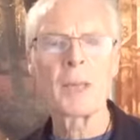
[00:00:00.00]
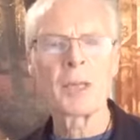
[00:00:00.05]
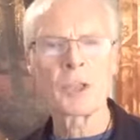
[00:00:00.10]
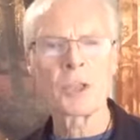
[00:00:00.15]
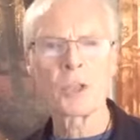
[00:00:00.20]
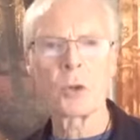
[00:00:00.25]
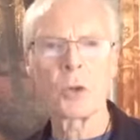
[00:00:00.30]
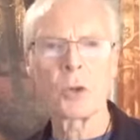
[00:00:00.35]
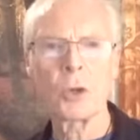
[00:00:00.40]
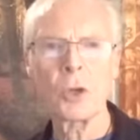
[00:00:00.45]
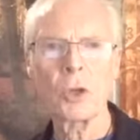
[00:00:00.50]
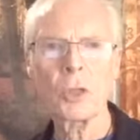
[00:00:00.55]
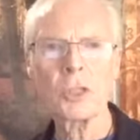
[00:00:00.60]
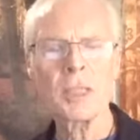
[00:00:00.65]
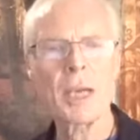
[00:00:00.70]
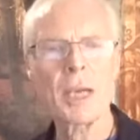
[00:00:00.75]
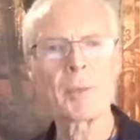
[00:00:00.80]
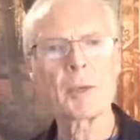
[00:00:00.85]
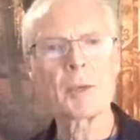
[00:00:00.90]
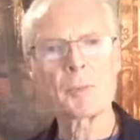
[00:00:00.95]
So all the
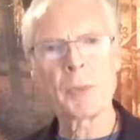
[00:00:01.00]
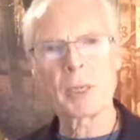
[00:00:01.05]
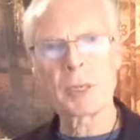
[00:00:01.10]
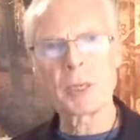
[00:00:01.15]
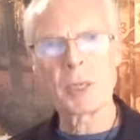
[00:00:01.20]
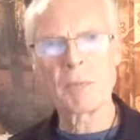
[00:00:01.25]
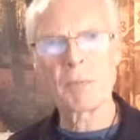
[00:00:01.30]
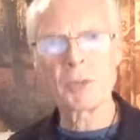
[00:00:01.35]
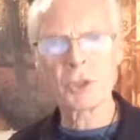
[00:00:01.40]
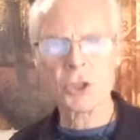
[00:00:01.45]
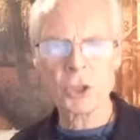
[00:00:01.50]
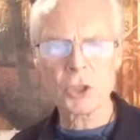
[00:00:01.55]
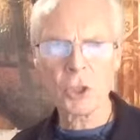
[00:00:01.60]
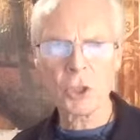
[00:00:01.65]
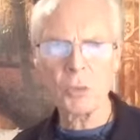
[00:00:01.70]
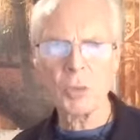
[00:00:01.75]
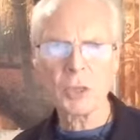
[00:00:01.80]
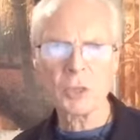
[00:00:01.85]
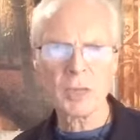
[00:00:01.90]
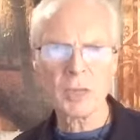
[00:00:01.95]
time it's become
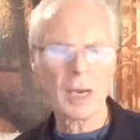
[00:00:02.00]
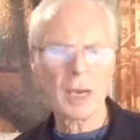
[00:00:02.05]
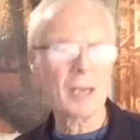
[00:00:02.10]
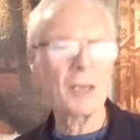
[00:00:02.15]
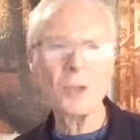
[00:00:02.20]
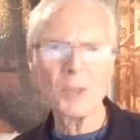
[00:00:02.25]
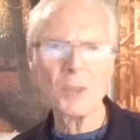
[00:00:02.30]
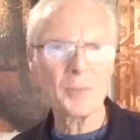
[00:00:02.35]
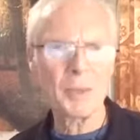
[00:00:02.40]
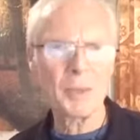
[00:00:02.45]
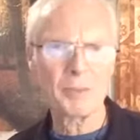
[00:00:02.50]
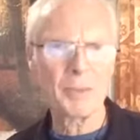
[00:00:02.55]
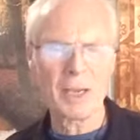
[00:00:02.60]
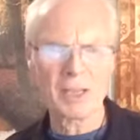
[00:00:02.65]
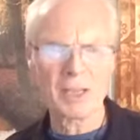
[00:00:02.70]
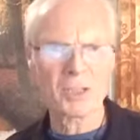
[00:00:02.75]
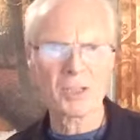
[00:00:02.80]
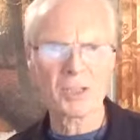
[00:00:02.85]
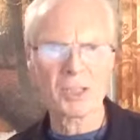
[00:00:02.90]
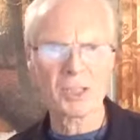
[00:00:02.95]
so much, I know it's been
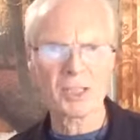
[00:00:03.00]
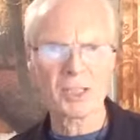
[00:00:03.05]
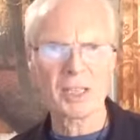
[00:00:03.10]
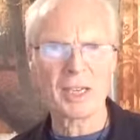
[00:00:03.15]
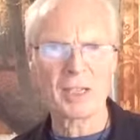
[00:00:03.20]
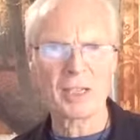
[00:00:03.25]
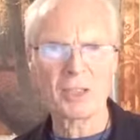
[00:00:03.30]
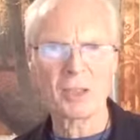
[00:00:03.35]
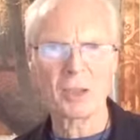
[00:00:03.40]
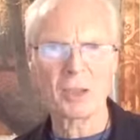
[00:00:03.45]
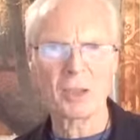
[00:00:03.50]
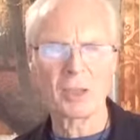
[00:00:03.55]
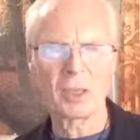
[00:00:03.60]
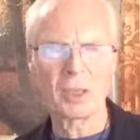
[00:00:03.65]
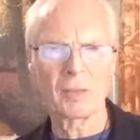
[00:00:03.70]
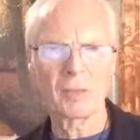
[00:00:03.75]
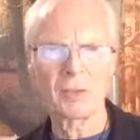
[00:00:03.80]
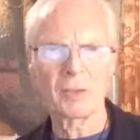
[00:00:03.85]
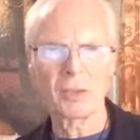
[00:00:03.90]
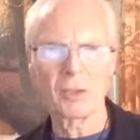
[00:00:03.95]
part of society
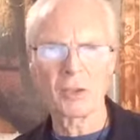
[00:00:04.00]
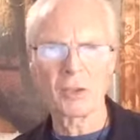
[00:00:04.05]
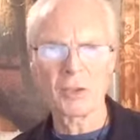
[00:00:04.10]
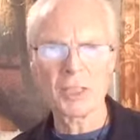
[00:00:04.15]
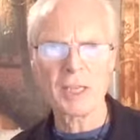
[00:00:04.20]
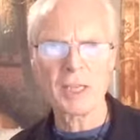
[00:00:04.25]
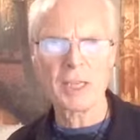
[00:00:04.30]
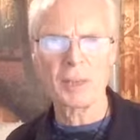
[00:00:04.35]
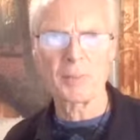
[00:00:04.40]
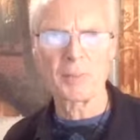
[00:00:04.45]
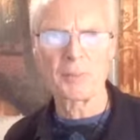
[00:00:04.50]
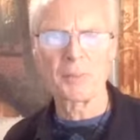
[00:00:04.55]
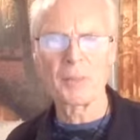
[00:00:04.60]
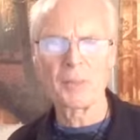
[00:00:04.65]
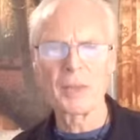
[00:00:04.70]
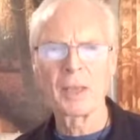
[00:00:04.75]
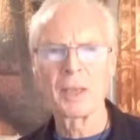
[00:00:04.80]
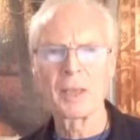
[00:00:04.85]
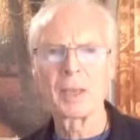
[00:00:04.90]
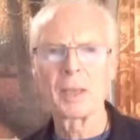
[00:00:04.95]
for a long time,
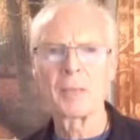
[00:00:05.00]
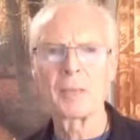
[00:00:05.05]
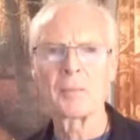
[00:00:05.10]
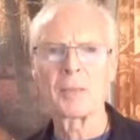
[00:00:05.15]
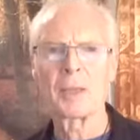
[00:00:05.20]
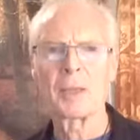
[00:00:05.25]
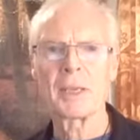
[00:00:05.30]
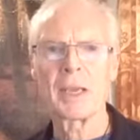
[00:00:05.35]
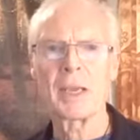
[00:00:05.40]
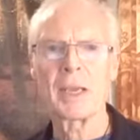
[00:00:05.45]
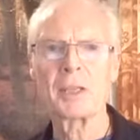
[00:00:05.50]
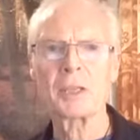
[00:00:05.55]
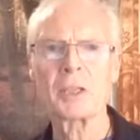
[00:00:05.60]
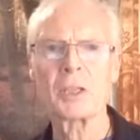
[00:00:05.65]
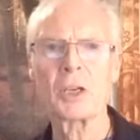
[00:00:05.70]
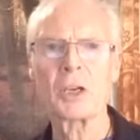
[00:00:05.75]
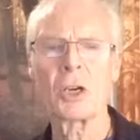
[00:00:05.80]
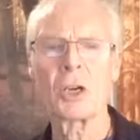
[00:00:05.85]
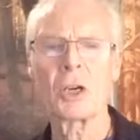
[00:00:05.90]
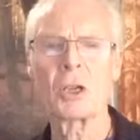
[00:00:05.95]
but
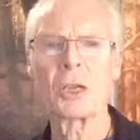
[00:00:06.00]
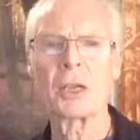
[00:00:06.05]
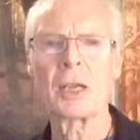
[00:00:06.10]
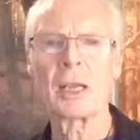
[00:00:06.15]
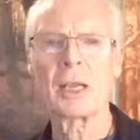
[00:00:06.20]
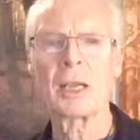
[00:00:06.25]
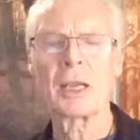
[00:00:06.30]
alcohol